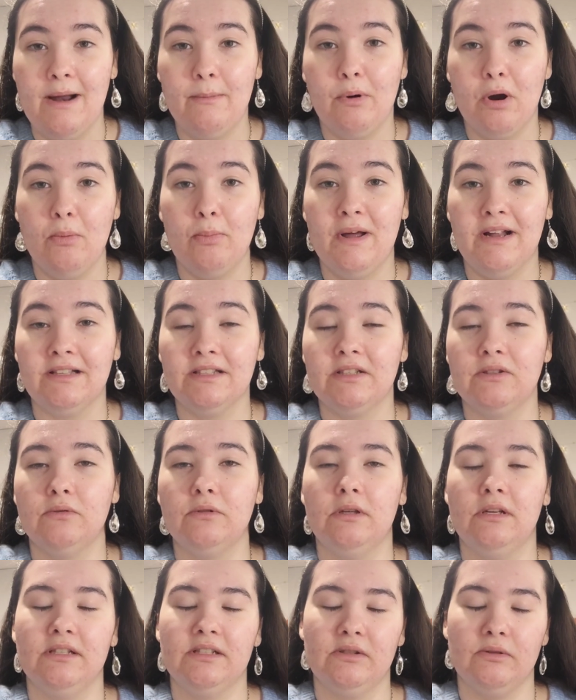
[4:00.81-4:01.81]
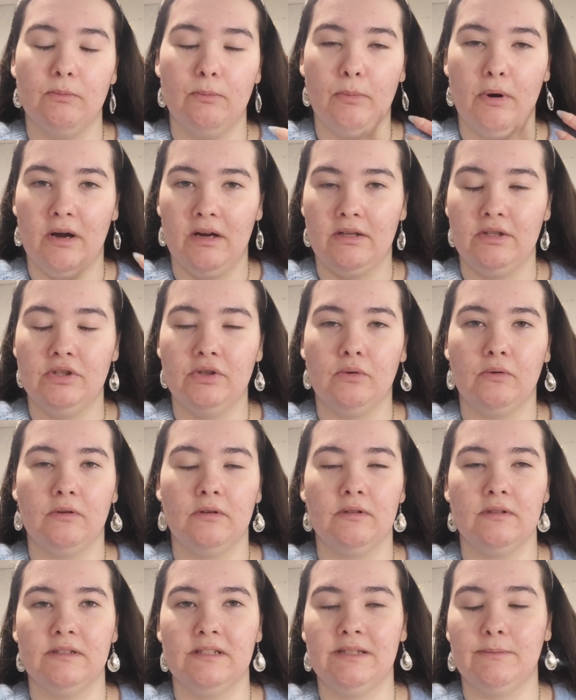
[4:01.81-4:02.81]
Eyebrow pencil doesn't budge
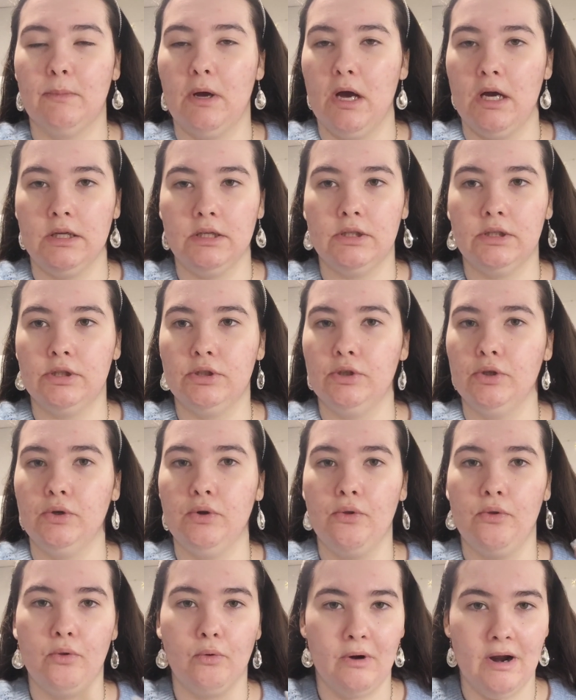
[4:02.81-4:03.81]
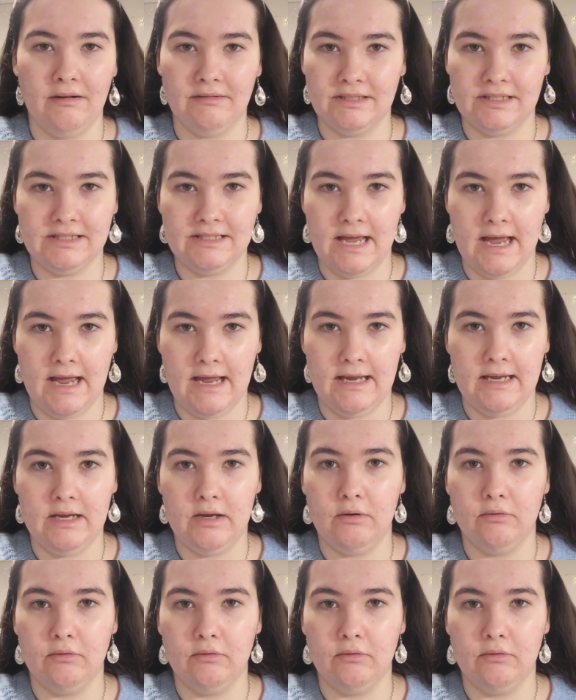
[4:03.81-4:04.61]
or smudge throughout the day.